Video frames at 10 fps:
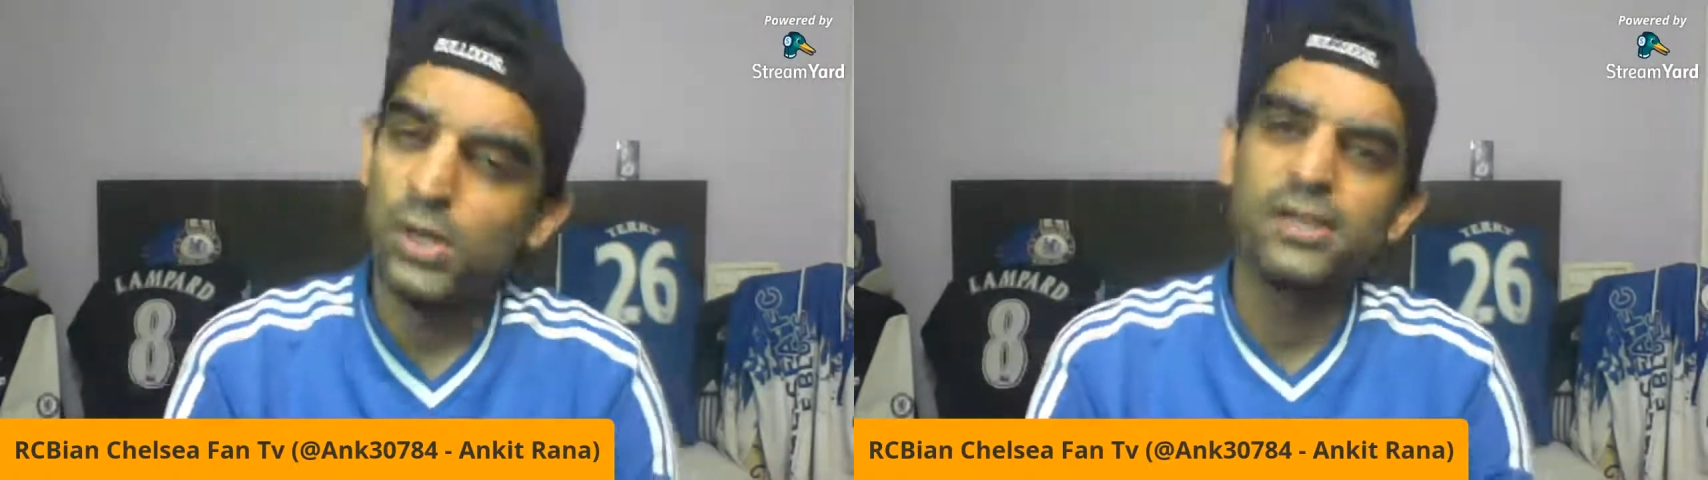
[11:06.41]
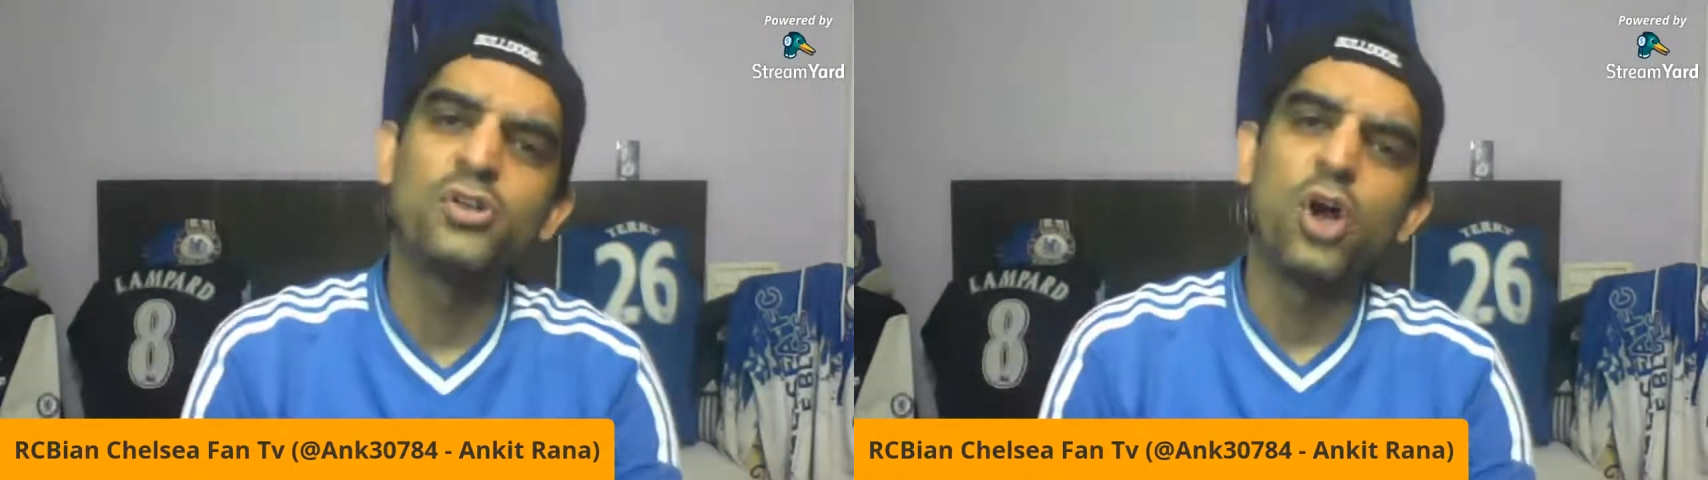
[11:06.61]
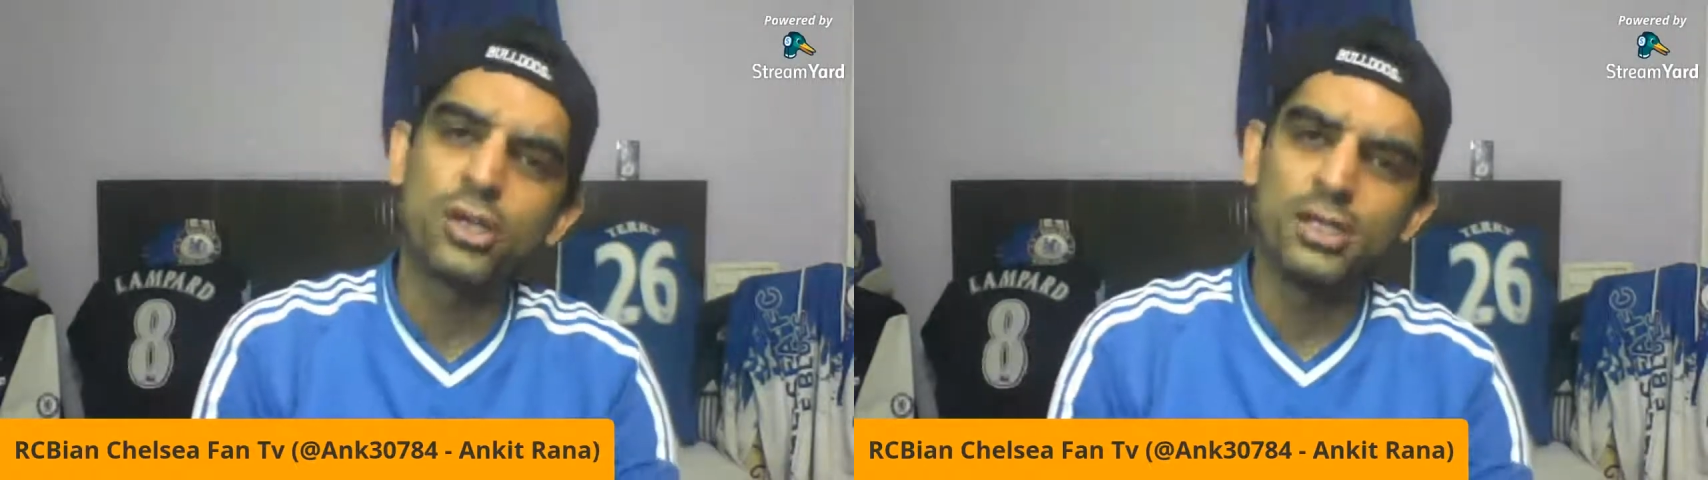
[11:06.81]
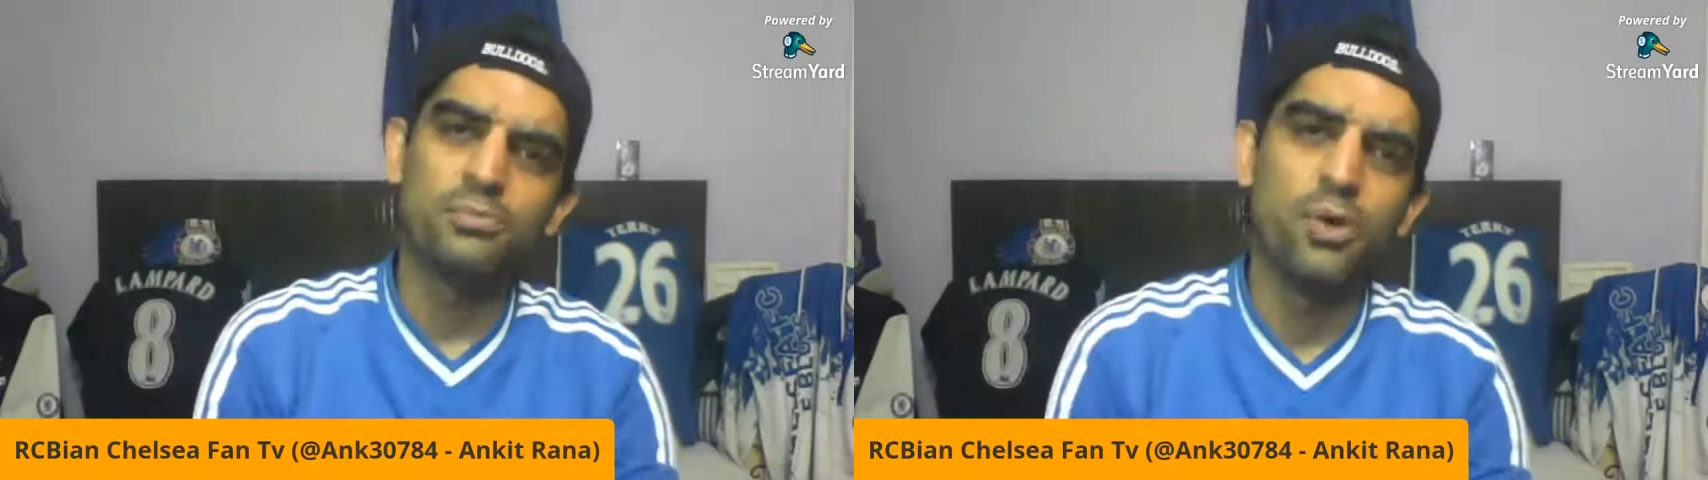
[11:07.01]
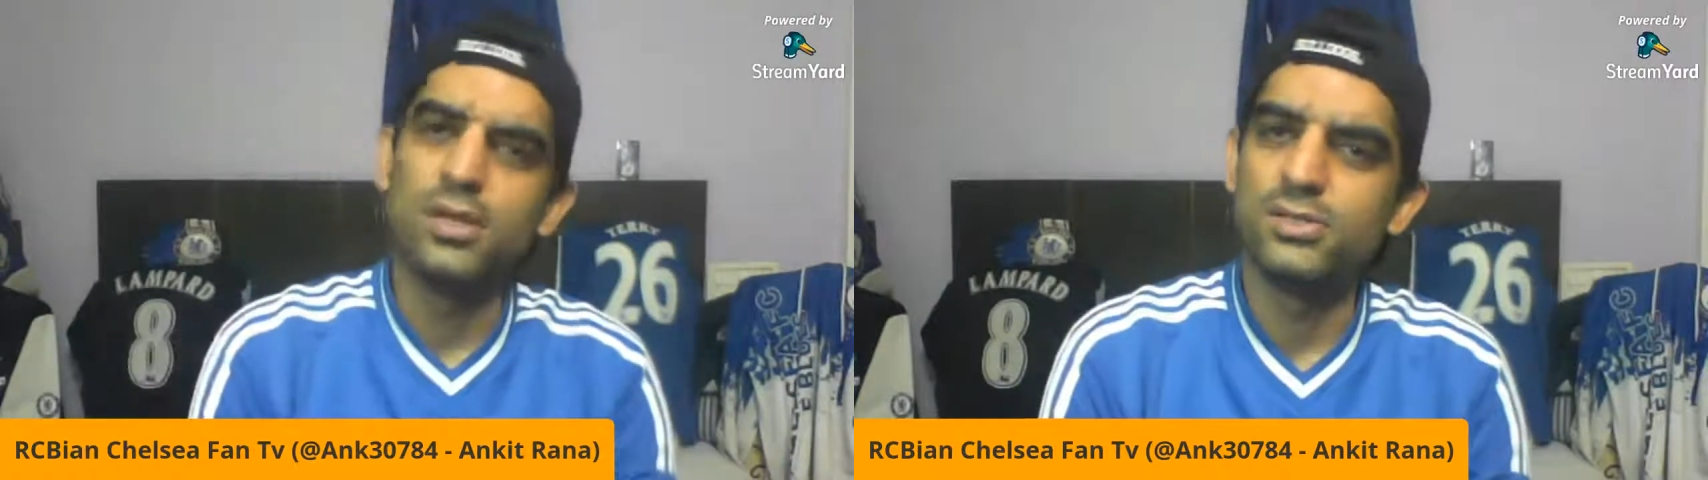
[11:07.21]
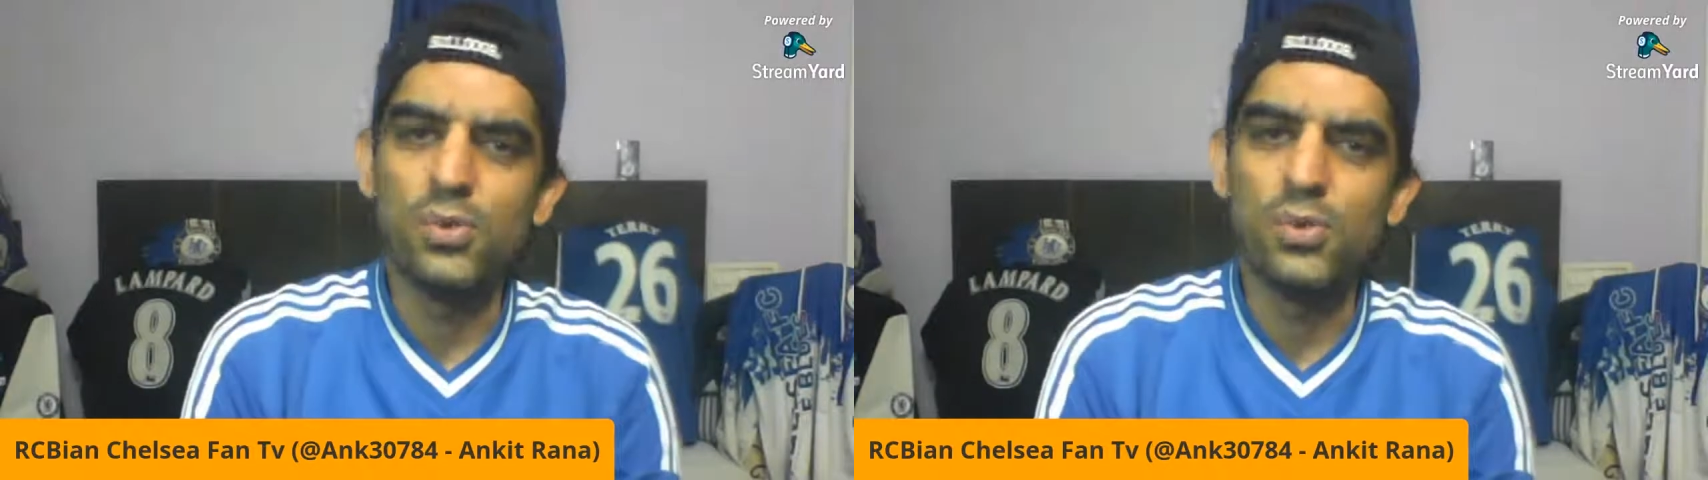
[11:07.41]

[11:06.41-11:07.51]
what are the talking points?